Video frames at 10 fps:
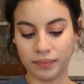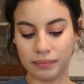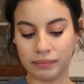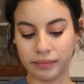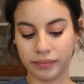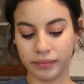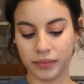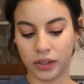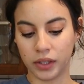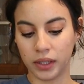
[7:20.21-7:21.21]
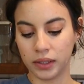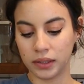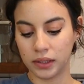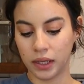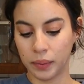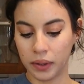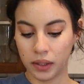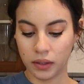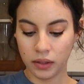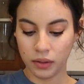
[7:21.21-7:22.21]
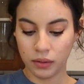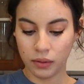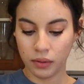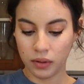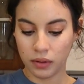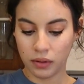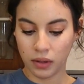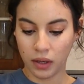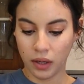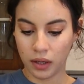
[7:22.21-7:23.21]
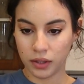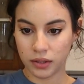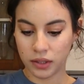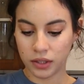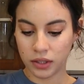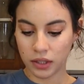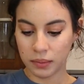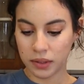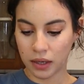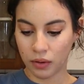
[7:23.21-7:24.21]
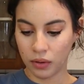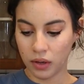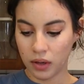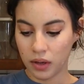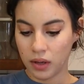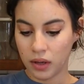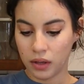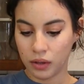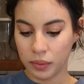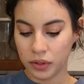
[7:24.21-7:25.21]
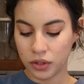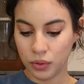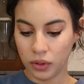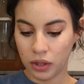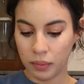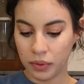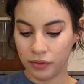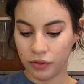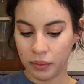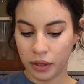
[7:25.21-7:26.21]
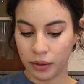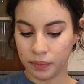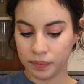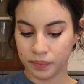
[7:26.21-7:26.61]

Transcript: All right, let's see how we can do. Oh, you see, it just comes out a little bit too clumpy for me.